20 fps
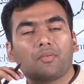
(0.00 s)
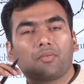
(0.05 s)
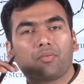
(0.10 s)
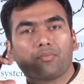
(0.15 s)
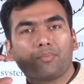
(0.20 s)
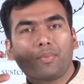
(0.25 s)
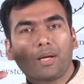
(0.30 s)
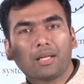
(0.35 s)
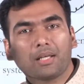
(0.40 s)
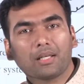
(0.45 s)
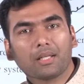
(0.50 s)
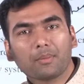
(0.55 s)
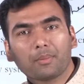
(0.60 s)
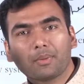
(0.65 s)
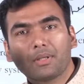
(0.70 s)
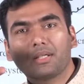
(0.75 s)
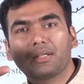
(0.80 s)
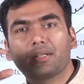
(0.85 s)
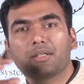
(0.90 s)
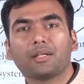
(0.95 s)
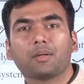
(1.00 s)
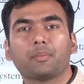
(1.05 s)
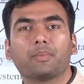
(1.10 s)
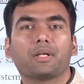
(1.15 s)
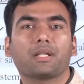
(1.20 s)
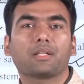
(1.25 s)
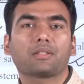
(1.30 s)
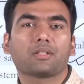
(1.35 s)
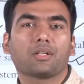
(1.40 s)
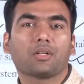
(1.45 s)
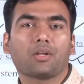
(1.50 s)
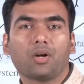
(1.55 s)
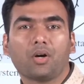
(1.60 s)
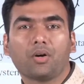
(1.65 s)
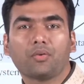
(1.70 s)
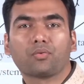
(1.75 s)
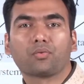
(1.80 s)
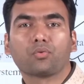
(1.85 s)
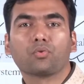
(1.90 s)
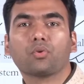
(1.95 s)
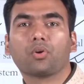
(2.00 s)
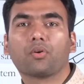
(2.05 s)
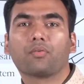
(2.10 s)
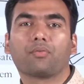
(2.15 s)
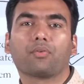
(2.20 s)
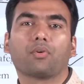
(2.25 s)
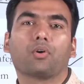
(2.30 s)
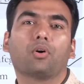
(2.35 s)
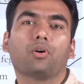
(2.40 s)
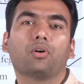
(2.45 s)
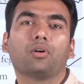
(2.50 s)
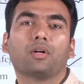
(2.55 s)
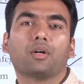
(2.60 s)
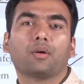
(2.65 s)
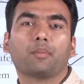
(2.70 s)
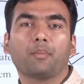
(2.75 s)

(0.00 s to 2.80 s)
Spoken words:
by liberal interpretation of rule of law